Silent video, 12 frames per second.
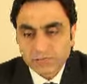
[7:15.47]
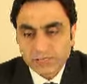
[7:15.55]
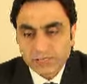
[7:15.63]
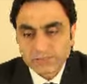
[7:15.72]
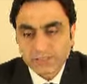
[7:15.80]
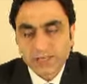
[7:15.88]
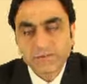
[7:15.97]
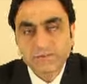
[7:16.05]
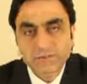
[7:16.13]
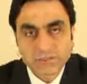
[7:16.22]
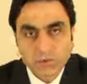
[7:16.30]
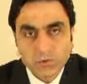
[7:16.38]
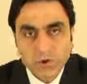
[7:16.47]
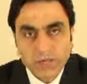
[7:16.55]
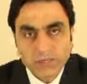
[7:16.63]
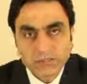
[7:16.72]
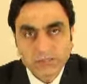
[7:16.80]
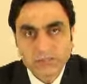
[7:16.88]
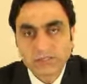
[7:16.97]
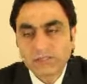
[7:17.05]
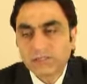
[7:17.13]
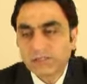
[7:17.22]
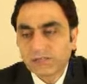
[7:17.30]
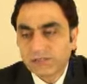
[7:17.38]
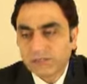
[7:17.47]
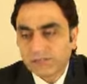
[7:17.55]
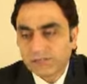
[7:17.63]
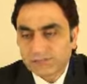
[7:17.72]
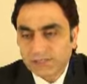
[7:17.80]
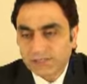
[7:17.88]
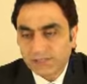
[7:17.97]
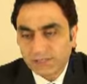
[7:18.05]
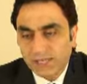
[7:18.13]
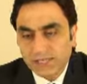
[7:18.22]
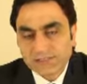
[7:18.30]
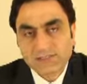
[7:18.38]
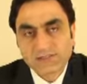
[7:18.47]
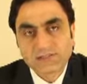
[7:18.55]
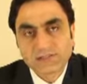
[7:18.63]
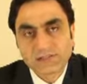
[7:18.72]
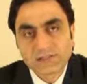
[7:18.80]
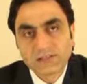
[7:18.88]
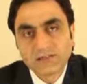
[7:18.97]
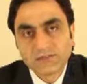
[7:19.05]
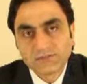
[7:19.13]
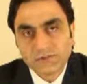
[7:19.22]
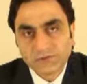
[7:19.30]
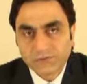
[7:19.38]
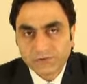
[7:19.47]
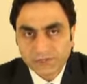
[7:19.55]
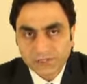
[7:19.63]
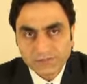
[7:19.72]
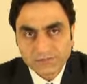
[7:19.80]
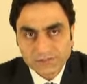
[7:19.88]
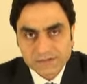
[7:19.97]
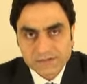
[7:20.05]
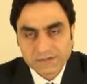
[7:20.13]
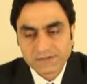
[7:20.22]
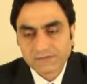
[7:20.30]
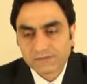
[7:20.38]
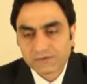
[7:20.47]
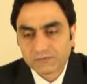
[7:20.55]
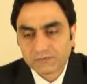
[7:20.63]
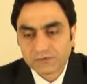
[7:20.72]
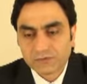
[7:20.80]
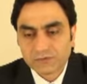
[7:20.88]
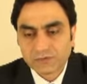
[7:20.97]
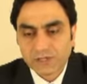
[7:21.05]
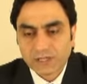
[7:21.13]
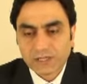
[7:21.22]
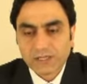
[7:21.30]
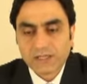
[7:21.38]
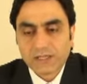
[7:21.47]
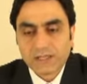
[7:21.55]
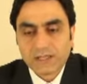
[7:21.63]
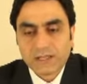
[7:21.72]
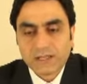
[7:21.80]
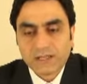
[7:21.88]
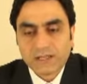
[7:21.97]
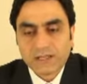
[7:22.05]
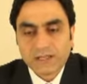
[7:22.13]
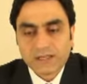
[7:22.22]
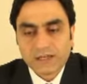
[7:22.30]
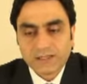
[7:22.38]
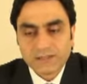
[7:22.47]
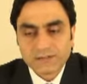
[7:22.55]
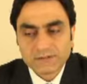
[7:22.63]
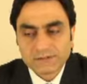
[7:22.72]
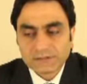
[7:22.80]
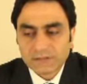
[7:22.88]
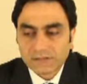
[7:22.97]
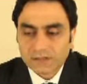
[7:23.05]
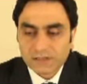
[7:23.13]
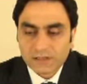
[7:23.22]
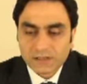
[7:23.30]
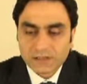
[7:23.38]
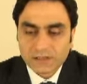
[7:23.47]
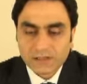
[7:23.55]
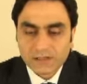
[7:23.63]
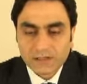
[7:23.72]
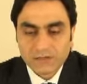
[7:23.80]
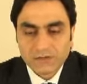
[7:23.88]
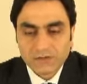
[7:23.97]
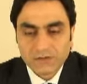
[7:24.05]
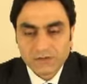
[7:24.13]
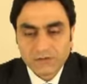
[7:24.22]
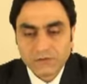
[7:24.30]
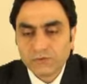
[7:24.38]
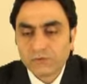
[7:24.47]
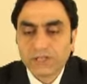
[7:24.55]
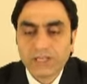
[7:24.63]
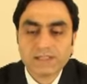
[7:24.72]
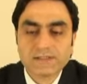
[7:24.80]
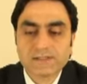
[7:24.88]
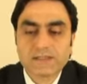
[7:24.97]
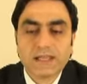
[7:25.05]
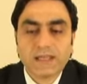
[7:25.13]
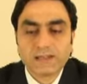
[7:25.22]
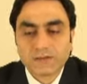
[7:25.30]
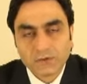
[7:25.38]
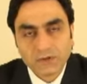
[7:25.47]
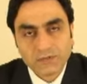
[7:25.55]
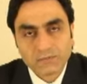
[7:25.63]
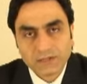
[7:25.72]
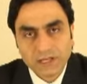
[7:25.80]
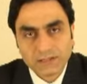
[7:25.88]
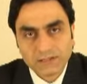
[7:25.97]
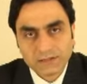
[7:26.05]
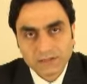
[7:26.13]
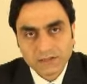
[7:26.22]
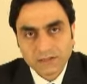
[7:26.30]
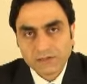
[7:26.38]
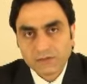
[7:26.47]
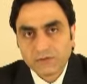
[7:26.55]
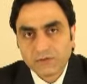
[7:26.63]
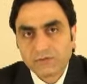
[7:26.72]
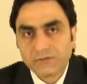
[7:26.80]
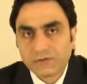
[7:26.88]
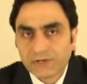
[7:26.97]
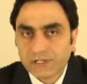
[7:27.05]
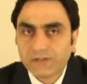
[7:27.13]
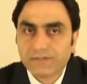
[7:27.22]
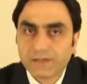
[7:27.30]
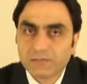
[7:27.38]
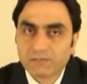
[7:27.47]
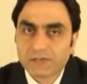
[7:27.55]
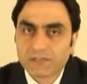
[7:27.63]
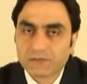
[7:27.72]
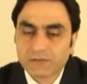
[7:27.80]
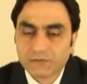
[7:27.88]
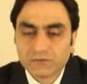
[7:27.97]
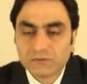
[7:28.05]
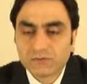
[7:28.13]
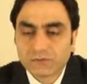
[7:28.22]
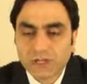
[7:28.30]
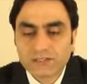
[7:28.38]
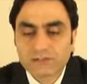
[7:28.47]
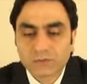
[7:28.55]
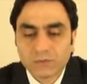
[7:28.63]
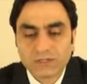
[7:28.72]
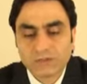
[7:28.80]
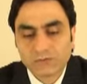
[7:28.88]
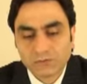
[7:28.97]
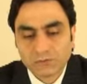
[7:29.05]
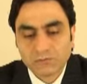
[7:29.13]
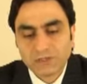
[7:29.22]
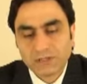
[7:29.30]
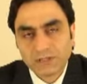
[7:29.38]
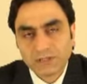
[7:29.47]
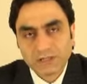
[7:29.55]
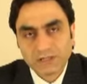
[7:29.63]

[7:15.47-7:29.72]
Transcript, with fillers: and after a while he, is, he asks for forgiveness from you and uh, you can say to him that you forgive him but you do not want to be